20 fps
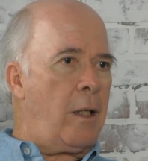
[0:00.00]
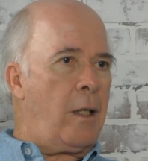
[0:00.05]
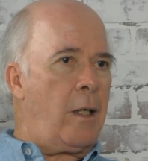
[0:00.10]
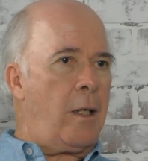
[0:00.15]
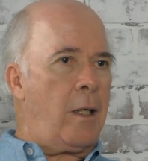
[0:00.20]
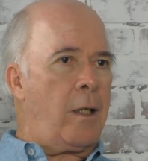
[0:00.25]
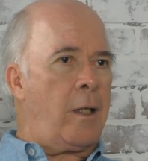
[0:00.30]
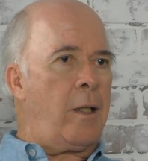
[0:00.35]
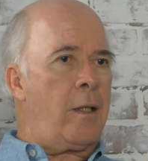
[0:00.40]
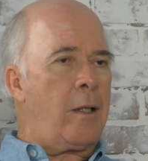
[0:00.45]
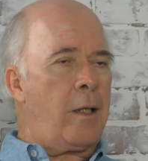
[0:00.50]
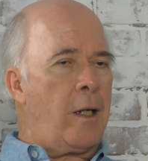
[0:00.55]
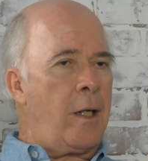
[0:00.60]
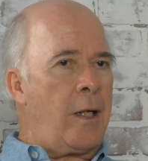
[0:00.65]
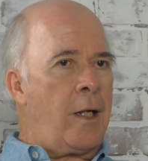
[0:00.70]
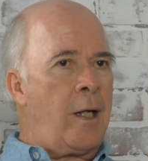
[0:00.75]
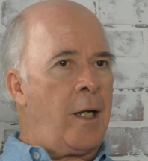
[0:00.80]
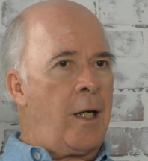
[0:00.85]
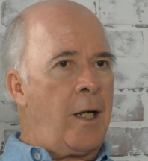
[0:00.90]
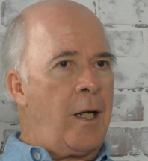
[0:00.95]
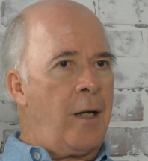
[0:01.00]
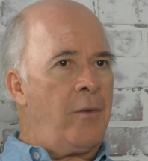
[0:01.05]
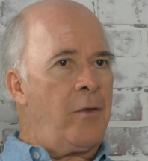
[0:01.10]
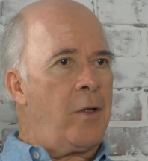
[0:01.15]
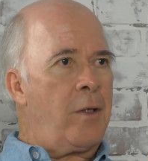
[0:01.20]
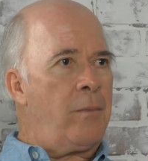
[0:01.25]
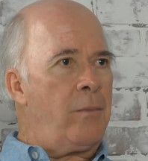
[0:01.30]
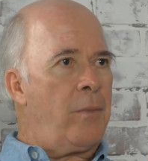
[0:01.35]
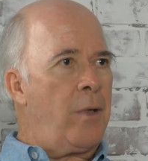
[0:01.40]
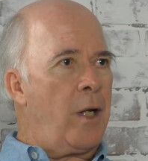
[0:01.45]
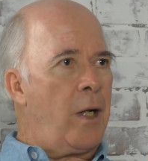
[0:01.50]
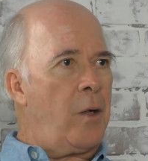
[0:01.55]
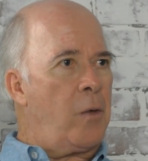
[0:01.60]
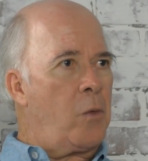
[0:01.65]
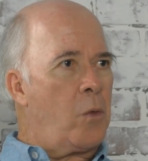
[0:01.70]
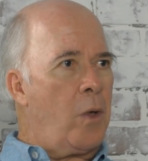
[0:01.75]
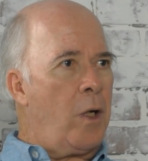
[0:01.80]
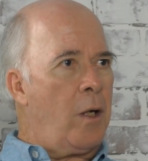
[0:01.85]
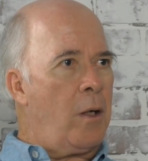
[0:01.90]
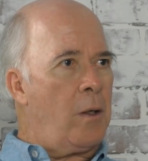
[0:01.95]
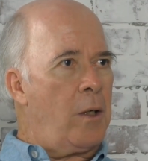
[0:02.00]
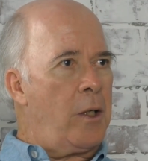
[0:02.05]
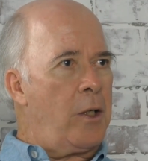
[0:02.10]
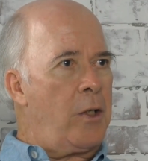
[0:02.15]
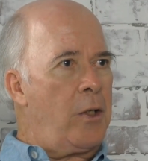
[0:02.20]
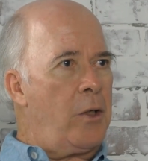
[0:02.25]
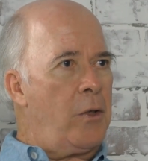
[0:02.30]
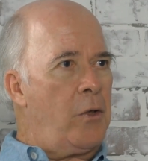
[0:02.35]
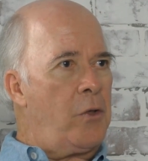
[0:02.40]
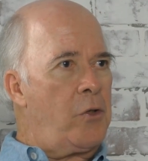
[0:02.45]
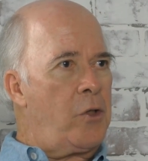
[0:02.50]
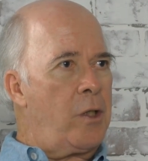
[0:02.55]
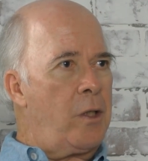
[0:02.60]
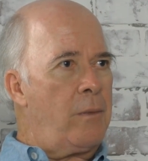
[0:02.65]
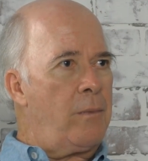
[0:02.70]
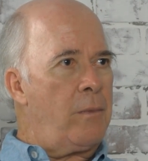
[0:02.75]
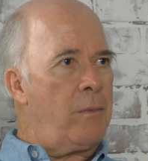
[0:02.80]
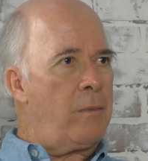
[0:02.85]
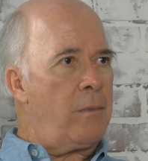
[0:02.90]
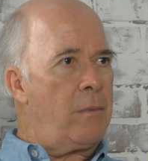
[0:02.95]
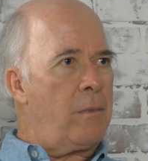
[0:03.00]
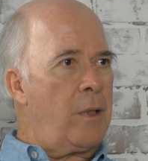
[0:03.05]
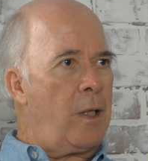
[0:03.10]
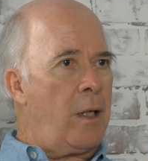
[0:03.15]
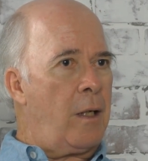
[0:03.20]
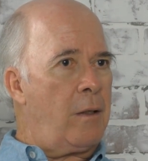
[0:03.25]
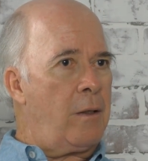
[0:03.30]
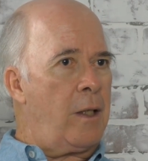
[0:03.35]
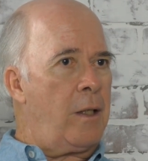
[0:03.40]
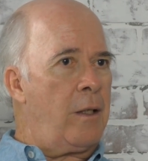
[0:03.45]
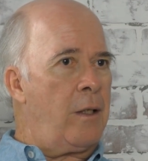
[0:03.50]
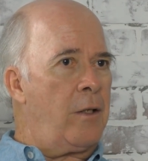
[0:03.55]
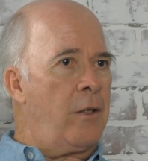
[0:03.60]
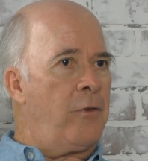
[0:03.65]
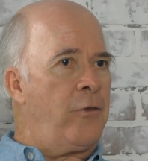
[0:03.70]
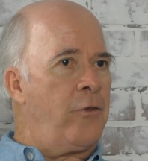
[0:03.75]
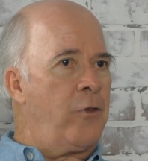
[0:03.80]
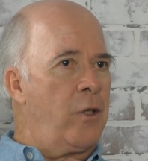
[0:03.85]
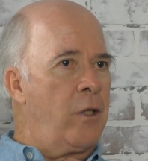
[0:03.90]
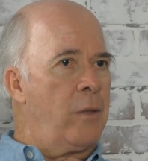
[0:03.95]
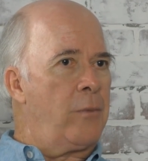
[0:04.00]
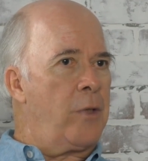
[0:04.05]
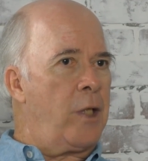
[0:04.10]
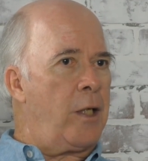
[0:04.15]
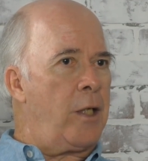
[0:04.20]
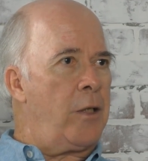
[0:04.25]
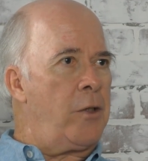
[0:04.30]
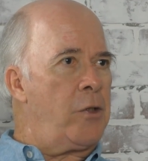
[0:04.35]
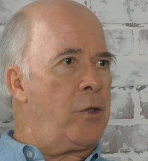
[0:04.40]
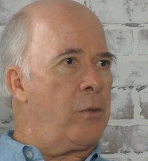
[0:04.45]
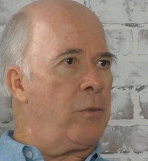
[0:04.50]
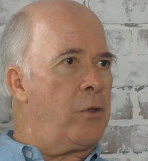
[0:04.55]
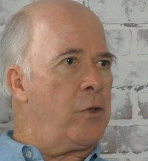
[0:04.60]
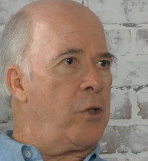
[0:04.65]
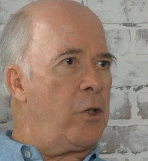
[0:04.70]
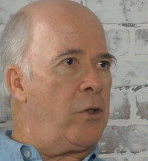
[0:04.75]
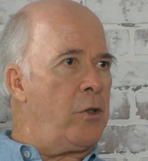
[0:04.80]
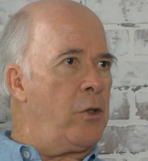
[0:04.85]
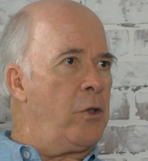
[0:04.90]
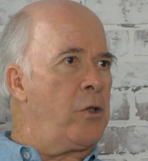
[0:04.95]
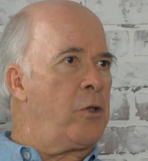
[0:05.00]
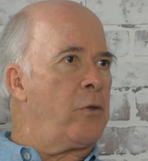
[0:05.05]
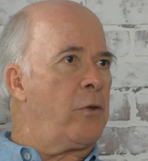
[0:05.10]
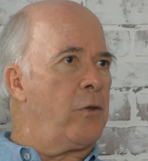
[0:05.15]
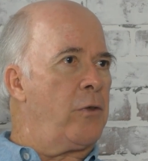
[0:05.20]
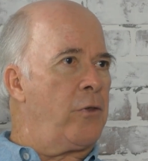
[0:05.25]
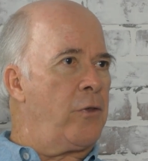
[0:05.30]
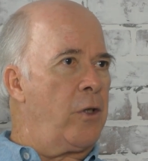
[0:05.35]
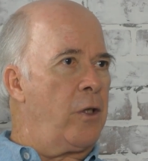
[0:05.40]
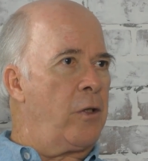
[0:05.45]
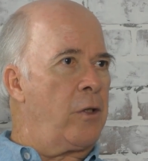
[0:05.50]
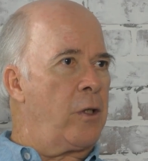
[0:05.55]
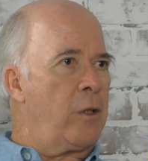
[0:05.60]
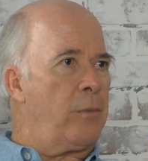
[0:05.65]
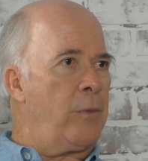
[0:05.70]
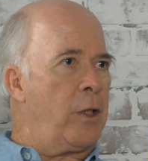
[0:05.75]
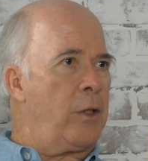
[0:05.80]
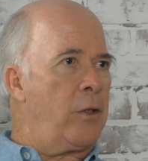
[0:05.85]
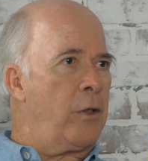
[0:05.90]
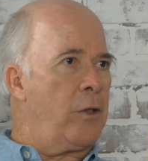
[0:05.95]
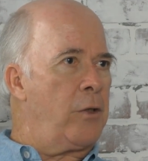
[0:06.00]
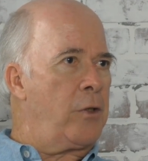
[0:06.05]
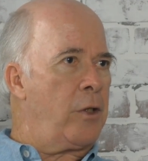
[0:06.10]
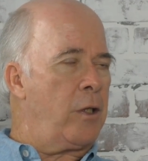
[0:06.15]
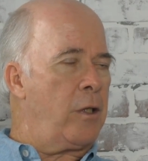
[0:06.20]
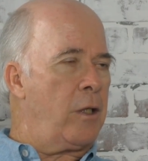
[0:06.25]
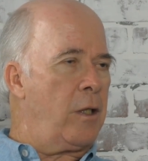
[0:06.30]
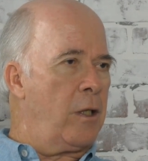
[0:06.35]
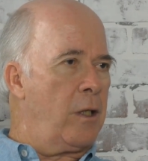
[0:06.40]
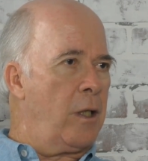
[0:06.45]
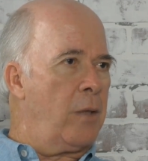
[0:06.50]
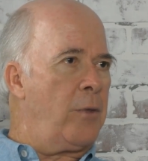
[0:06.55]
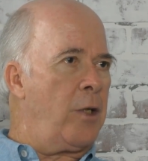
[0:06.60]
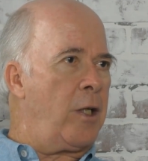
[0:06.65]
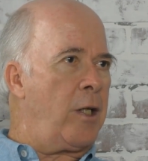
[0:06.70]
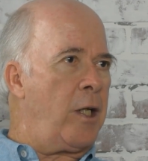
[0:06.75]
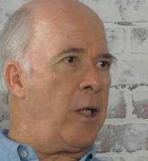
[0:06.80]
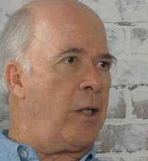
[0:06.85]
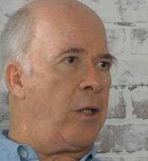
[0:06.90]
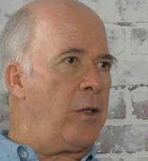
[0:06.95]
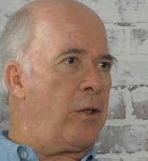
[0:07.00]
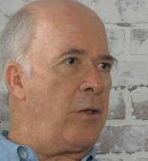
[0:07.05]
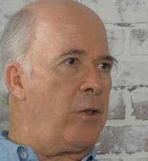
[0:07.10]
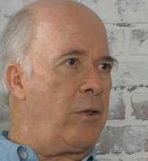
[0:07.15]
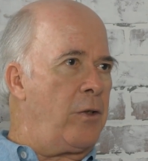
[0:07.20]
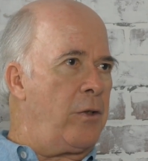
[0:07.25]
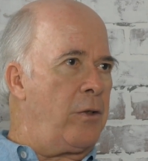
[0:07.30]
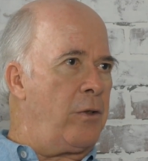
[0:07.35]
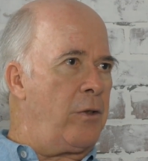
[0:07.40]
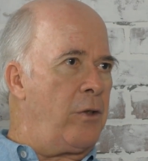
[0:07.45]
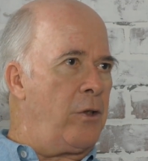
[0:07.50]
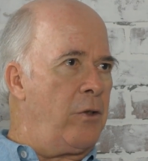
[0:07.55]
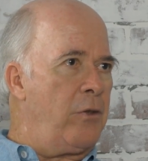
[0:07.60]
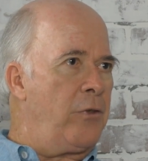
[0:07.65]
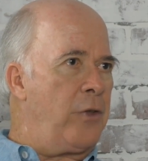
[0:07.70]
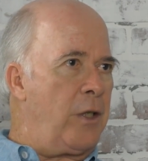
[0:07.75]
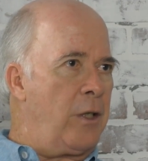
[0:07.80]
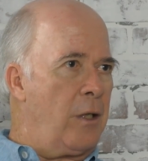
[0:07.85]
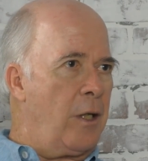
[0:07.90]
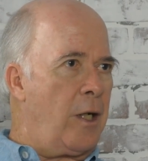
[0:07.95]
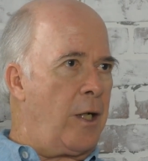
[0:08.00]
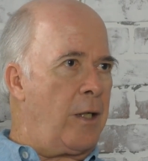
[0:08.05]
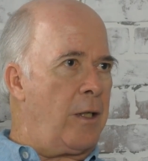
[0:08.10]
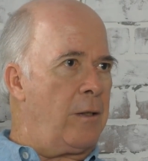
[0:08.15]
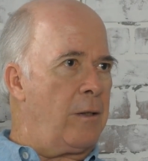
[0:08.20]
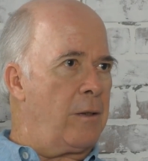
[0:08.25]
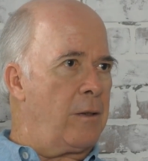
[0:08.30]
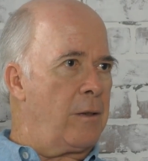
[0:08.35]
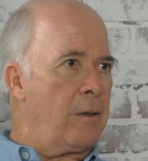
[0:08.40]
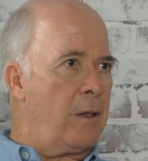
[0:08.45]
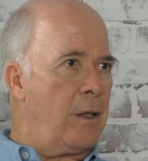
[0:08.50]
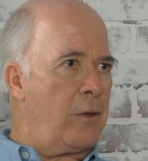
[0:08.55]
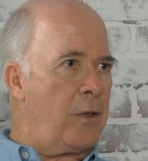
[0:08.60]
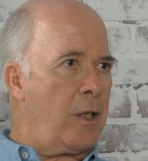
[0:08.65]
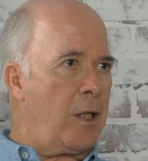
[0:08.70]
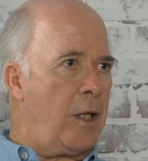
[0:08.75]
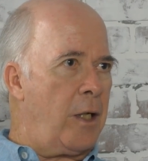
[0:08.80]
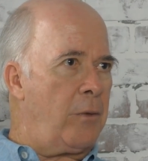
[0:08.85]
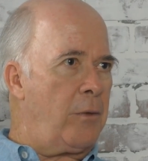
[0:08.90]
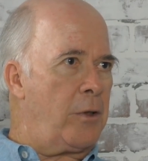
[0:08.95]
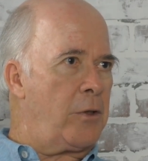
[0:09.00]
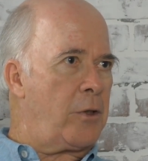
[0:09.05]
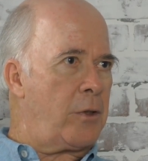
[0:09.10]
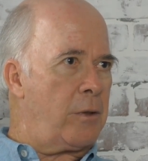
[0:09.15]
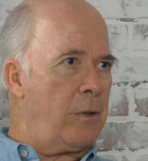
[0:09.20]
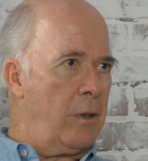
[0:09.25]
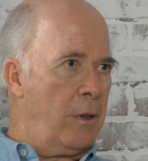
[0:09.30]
I have them, but I rarely use them. Now, in the film days, it was a useful filter because it eliminated UV light, okay, which...